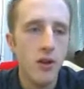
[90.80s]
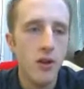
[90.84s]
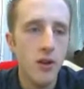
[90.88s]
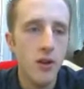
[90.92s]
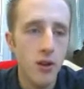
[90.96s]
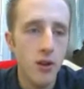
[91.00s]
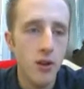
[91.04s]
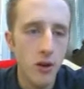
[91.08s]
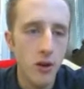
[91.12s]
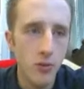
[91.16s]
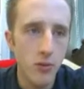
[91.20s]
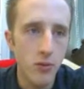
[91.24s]

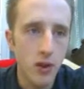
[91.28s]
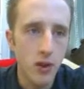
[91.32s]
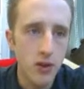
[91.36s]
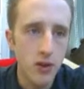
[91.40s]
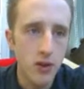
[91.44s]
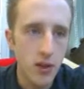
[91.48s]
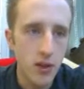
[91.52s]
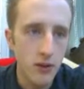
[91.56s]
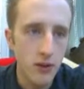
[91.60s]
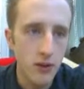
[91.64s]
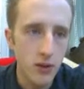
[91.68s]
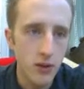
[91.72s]
Now I'm going to
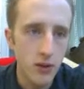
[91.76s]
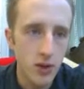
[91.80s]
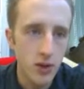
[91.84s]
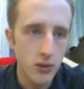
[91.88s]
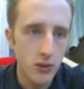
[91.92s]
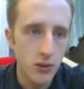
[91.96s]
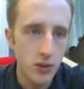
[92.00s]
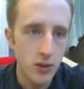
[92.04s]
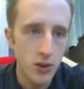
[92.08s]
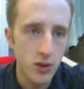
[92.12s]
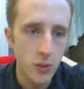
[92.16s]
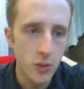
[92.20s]
save this
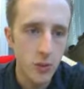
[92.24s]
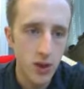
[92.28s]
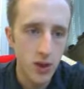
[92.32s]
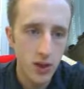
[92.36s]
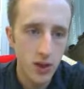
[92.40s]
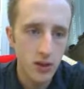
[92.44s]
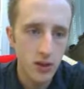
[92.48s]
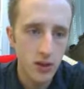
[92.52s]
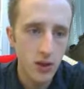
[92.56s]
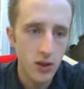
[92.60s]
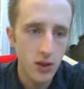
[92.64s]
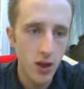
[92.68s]
image to my
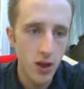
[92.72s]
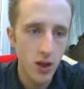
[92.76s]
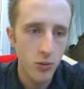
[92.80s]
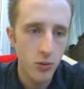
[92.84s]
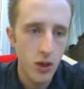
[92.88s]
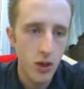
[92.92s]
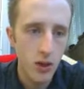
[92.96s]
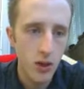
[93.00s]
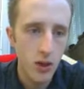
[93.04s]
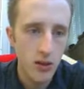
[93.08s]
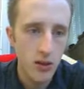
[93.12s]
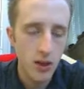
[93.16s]
desktop
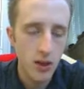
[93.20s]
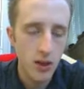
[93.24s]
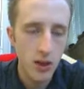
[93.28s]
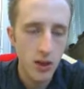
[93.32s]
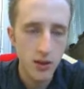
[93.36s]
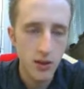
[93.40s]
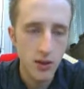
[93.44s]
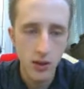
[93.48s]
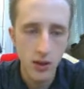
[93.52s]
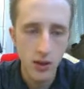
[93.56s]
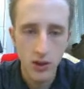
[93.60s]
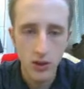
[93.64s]
as
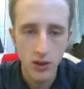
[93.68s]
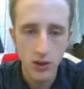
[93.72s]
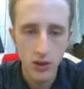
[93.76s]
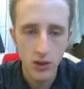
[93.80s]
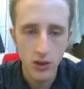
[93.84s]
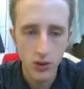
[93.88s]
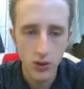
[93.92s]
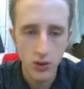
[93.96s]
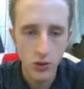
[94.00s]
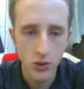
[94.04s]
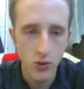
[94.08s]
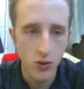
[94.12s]
Case
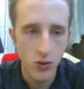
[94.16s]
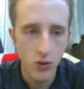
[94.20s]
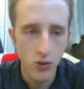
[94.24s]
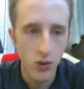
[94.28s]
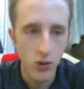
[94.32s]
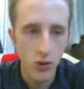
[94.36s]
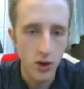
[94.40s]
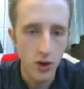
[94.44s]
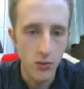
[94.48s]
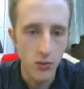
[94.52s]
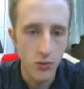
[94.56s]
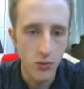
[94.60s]
IH logo
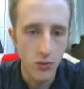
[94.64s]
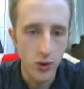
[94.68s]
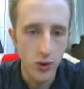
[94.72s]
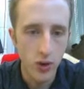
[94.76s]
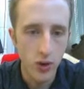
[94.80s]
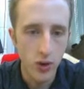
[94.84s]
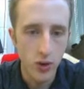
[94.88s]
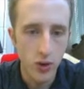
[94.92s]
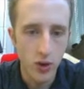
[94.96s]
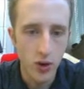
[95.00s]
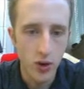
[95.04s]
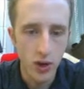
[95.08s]
number
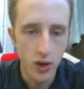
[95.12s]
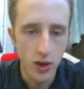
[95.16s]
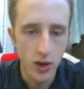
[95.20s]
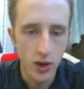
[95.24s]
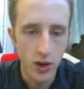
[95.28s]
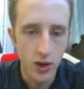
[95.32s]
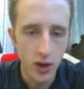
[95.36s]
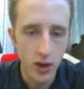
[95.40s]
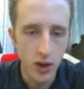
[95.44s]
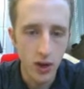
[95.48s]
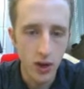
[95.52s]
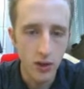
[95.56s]
3
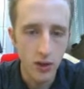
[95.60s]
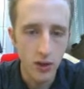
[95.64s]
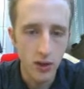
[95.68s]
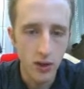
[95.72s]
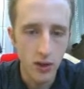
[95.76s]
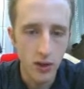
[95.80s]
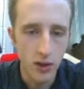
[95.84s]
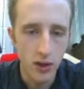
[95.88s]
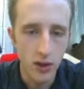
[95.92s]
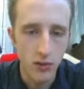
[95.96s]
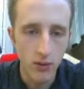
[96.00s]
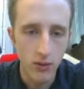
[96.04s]
and hit
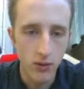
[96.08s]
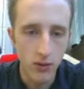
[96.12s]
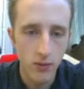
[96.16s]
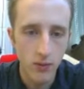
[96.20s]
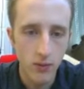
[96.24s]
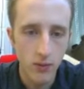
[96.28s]
save.